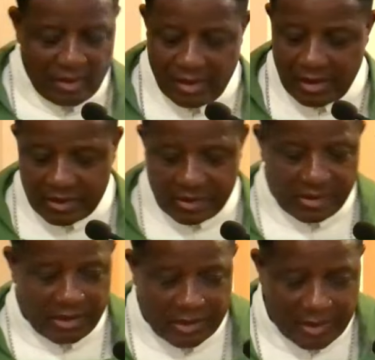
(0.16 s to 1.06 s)

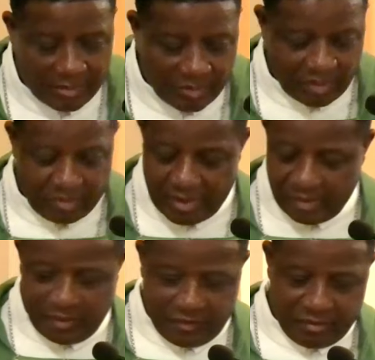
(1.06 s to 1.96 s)
This is the
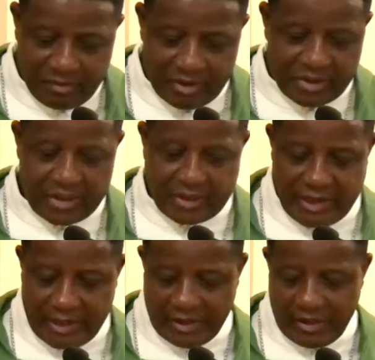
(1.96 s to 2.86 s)
problem of modern
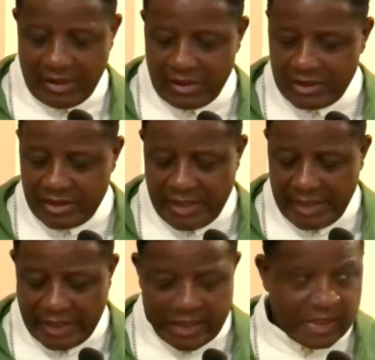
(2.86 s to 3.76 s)
technology.
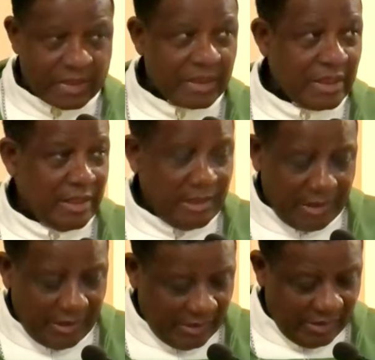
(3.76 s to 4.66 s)
I can't
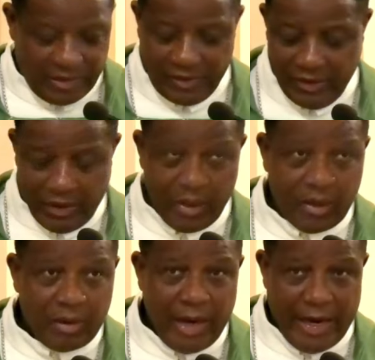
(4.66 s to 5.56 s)
kiss
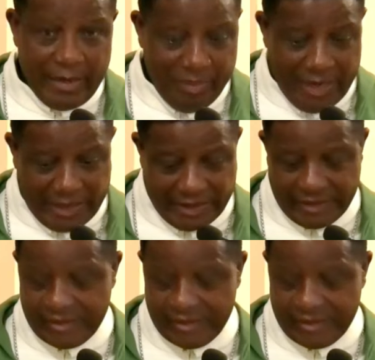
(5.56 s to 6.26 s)
your iPad